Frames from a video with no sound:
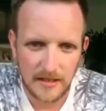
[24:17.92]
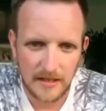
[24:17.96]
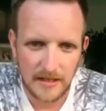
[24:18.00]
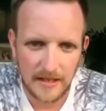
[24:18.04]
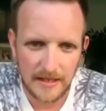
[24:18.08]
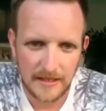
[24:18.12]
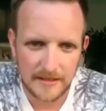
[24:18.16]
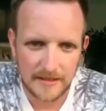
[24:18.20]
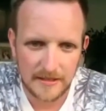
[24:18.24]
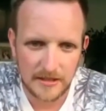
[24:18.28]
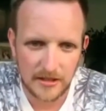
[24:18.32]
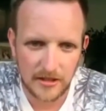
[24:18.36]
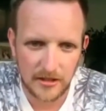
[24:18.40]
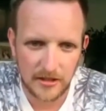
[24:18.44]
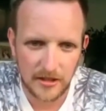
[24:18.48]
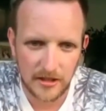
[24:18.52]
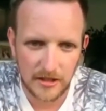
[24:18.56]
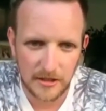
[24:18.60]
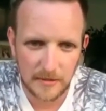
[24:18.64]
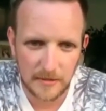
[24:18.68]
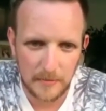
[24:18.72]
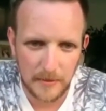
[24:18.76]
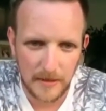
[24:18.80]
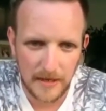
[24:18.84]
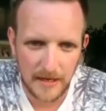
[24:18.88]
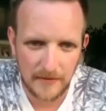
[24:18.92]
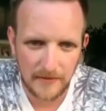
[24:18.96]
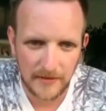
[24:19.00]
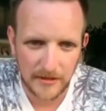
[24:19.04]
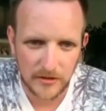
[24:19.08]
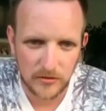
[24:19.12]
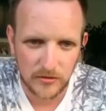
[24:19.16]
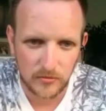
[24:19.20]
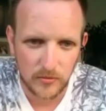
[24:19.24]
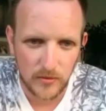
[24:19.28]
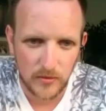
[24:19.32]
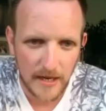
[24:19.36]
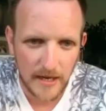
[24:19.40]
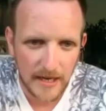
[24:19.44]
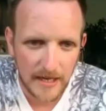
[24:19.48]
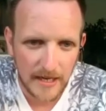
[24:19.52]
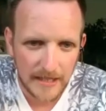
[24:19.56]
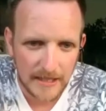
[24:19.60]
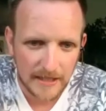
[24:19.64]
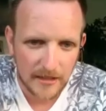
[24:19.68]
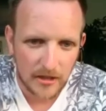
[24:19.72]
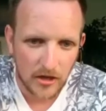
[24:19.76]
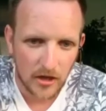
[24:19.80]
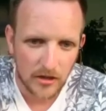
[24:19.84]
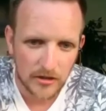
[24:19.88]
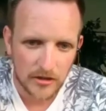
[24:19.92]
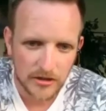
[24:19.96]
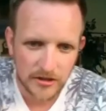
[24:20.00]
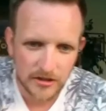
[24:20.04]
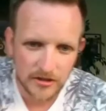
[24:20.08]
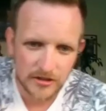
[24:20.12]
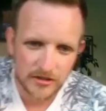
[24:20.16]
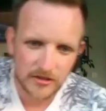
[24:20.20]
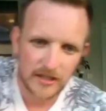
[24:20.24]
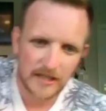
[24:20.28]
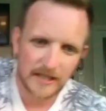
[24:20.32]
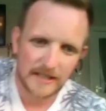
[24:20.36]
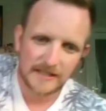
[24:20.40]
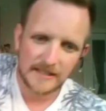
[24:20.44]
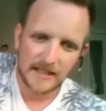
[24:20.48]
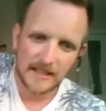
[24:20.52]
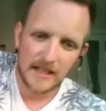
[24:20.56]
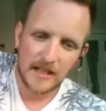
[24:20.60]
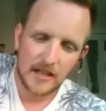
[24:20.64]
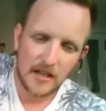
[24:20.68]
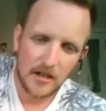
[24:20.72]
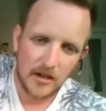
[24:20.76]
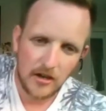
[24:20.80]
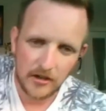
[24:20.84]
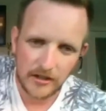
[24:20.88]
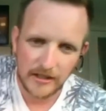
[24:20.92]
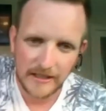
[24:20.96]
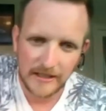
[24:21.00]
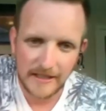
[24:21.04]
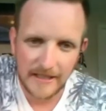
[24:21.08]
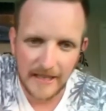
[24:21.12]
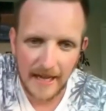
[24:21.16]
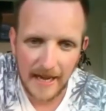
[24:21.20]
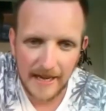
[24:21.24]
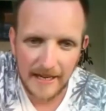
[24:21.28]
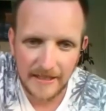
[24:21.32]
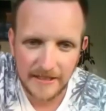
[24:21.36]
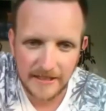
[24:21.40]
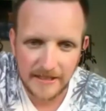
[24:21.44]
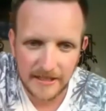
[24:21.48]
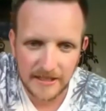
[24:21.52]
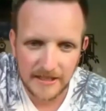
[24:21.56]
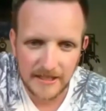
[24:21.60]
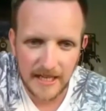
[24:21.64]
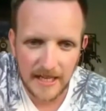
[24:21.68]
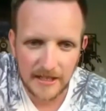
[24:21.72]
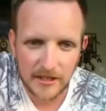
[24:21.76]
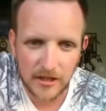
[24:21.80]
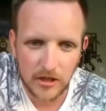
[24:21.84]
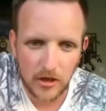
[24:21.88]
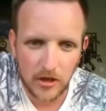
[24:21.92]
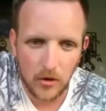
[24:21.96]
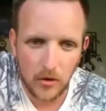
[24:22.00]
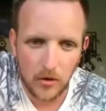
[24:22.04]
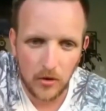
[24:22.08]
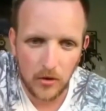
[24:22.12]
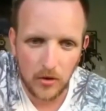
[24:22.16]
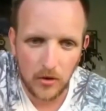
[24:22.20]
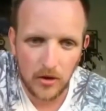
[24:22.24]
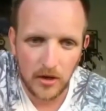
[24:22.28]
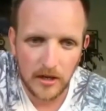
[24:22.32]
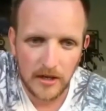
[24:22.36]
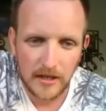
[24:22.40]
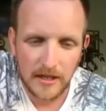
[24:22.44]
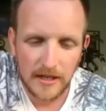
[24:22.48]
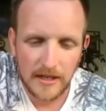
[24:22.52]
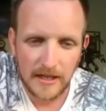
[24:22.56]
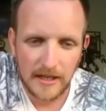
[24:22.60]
That's good. Perfect. Really concentrate on engaging that core.